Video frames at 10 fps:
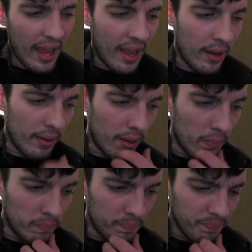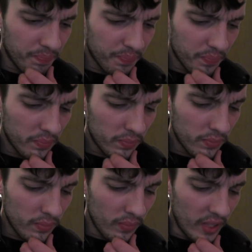And
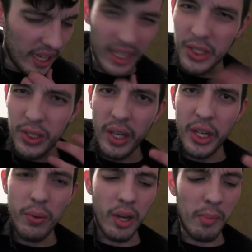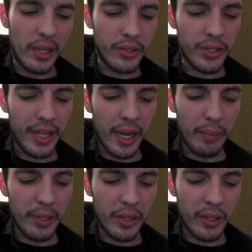I saw you come on Skype,